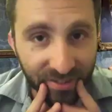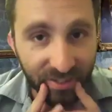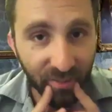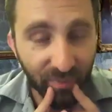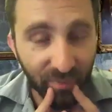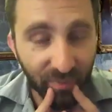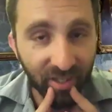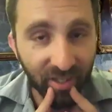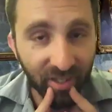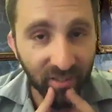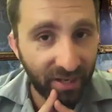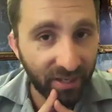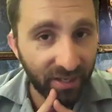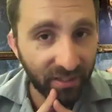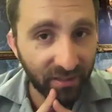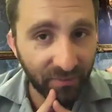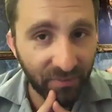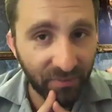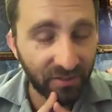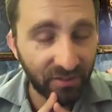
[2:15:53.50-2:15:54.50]
see the paintings
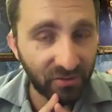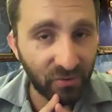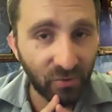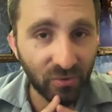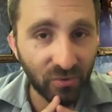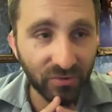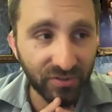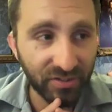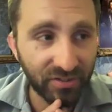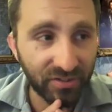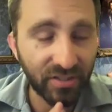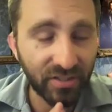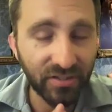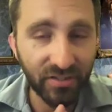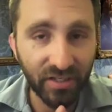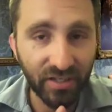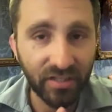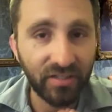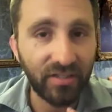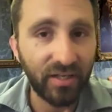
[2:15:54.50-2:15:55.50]
back. I mean, as cool as this
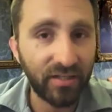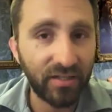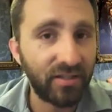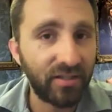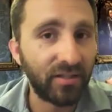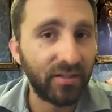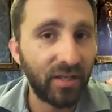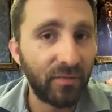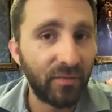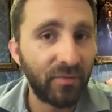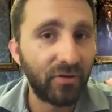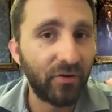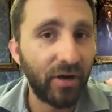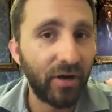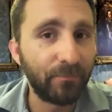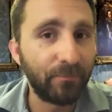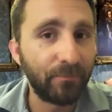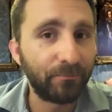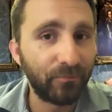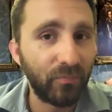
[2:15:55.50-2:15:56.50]
is, I think that'd be
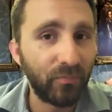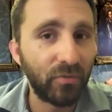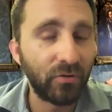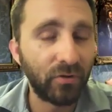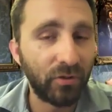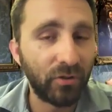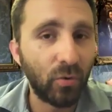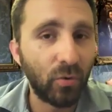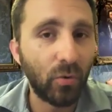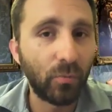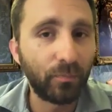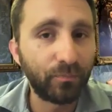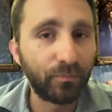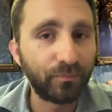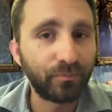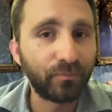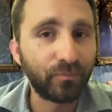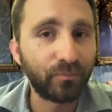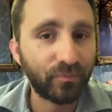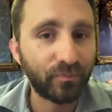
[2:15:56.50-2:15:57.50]
great. It'd be really cool.
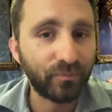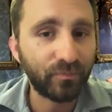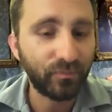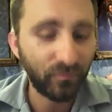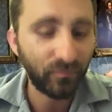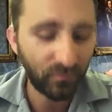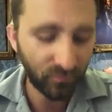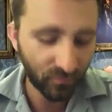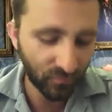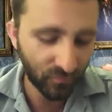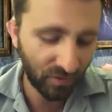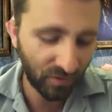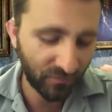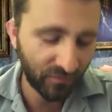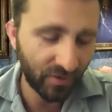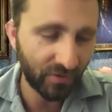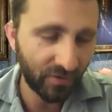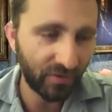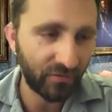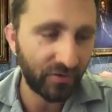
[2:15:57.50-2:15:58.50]

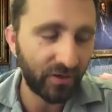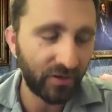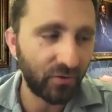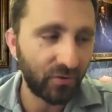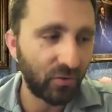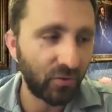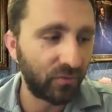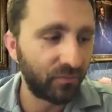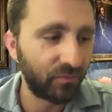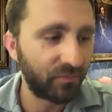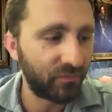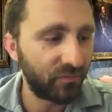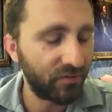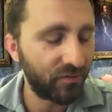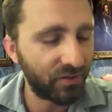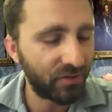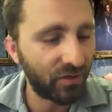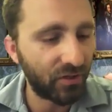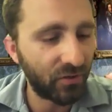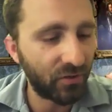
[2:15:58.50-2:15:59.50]
Very, very cool.
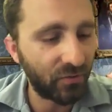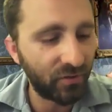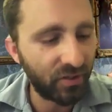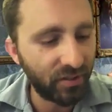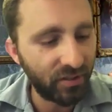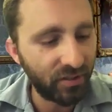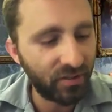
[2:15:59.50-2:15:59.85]
So